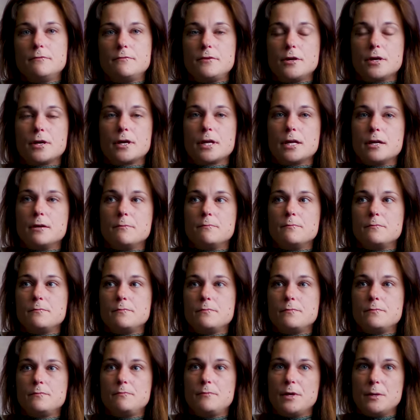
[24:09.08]
If you're gonna
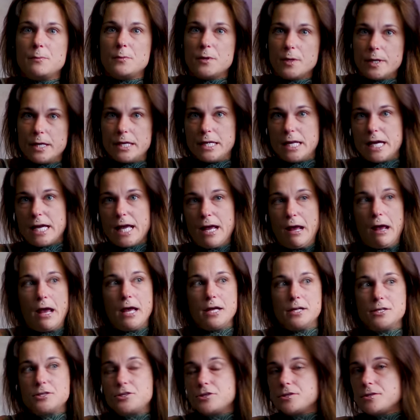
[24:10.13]
be put in a
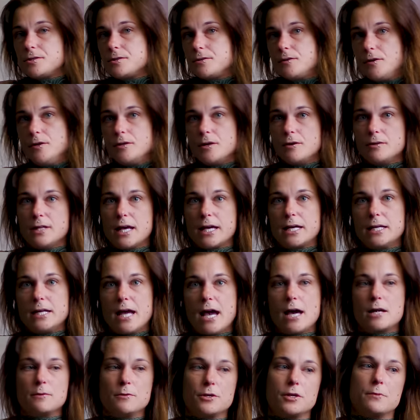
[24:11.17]
cage, you know, like an
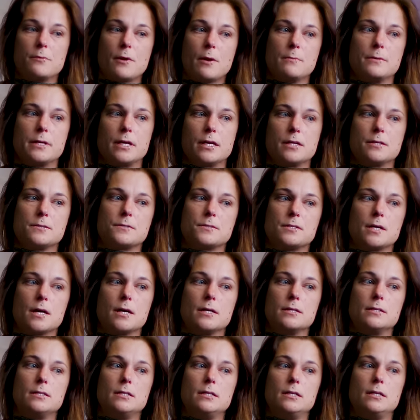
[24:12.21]
animal, you're probably gonna
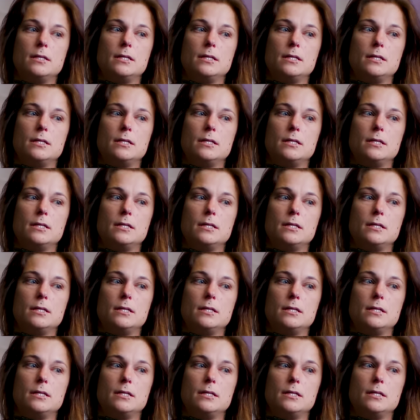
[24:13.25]
start